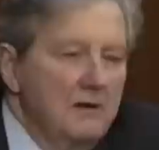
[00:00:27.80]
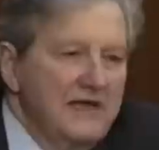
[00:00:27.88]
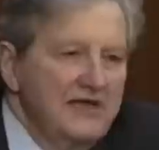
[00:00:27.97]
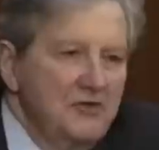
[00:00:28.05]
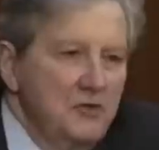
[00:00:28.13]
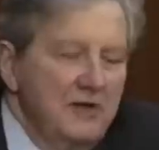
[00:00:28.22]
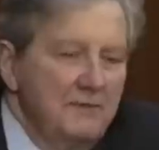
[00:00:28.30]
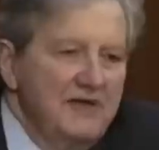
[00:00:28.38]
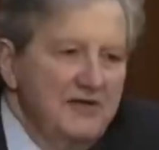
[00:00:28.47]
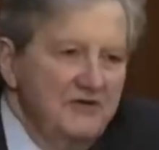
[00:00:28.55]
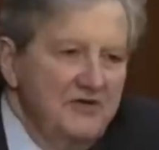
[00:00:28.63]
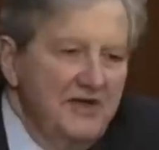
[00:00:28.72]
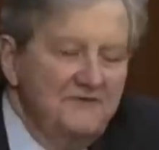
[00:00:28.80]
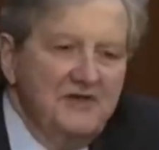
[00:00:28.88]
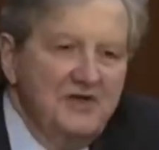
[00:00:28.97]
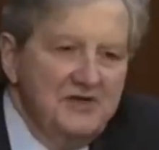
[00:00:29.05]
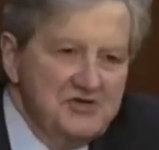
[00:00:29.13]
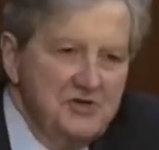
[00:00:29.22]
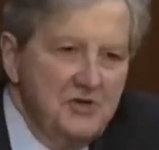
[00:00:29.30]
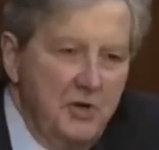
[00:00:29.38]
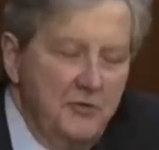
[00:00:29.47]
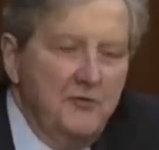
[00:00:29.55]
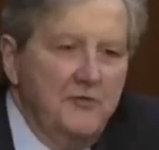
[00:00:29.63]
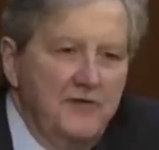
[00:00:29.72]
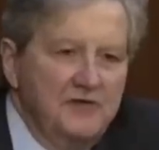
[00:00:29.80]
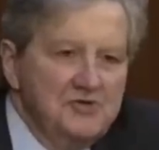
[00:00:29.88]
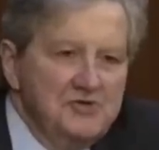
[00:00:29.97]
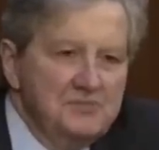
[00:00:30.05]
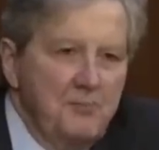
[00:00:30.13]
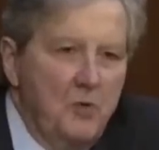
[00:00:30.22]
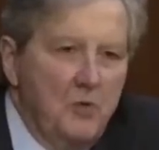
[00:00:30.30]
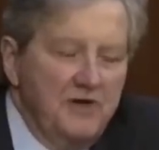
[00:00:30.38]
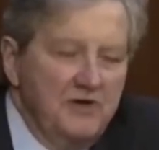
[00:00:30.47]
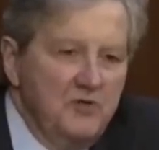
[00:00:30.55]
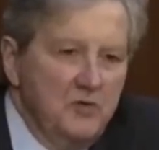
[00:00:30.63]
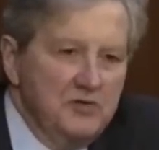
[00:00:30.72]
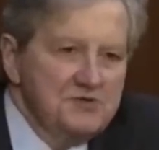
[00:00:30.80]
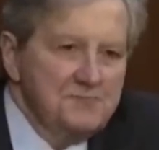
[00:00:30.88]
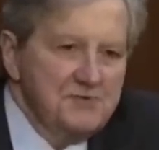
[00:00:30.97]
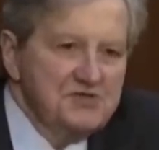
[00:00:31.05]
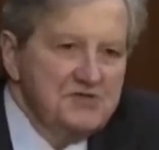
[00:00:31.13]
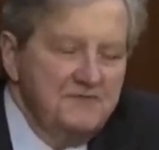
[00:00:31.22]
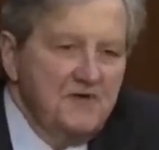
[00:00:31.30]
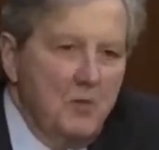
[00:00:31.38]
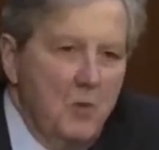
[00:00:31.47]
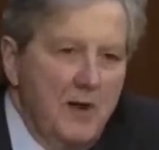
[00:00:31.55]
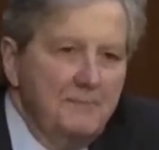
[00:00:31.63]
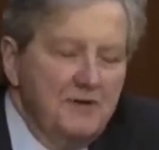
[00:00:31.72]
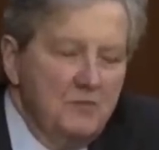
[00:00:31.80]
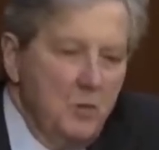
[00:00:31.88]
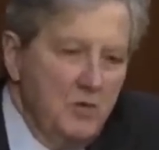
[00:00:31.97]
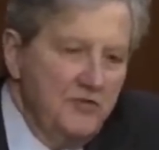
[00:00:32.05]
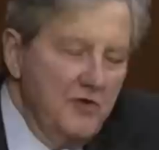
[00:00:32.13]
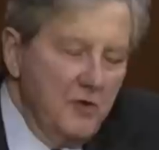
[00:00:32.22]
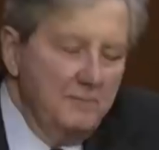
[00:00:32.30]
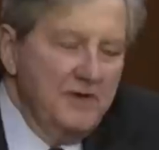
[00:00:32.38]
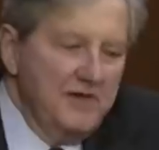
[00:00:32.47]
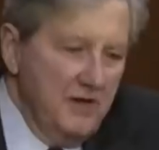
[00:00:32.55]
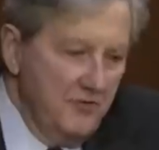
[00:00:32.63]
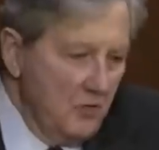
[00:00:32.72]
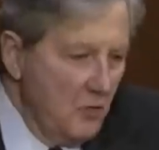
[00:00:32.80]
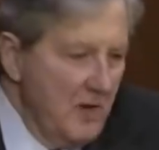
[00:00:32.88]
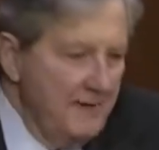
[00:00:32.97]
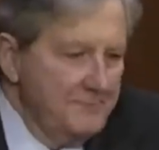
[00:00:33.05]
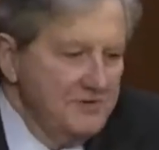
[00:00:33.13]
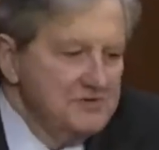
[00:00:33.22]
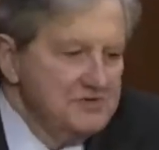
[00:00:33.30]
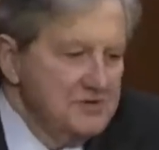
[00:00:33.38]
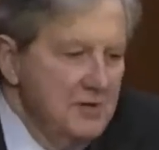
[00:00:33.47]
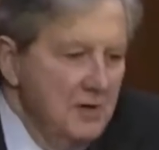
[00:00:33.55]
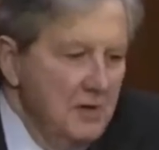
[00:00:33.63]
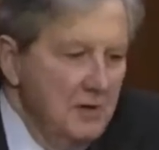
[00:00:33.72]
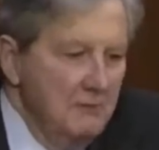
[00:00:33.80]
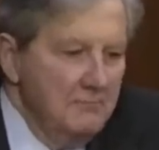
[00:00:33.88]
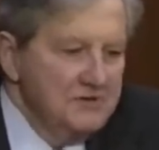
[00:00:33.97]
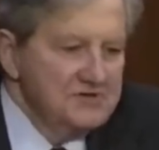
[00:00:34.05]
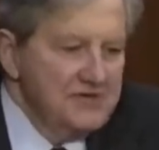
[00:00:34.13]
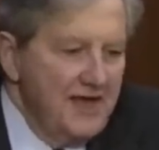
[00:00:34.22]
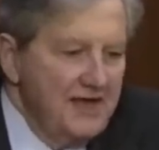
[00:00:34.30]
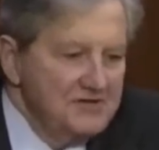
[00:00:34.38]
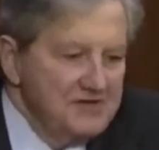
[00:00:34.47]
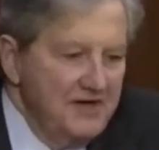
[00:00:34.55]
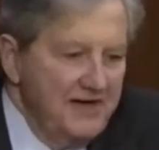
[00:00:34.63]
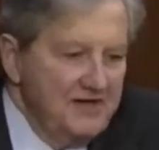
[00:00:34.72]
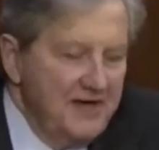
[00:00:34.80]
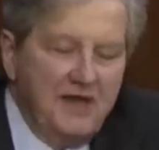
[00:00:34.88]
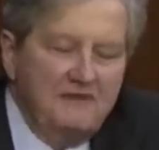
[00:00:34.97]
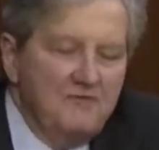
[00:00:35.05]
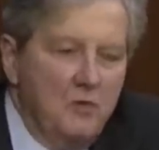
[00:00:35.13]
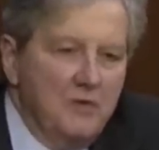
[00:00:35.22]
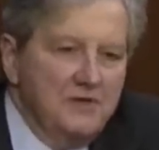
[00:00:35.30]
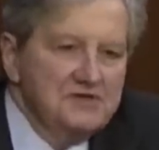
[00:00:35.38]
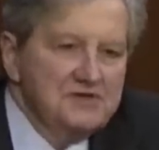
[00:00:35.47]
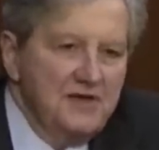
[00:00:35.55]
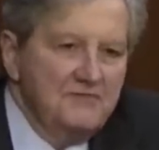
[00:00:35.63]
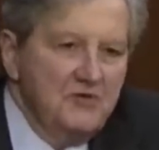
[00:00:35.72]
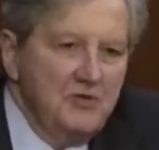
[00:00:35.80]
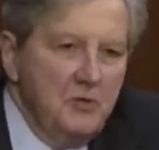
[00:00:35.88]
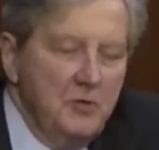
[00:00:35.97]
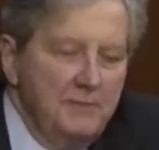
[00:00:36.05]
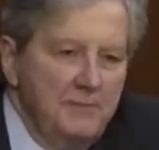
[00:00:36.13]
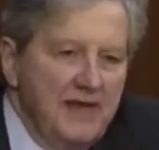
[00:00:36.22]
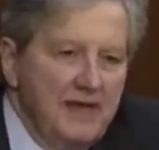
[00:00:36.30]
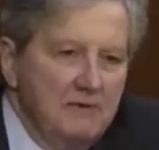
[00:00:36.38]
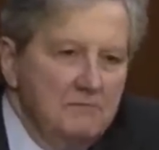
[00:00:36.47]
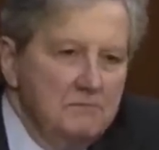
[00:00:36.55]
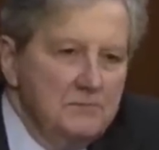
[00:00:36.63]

can you give me a definition other than just pointing to a specific weapon? Would there be other weapons besides an A K forty-seven you would ban?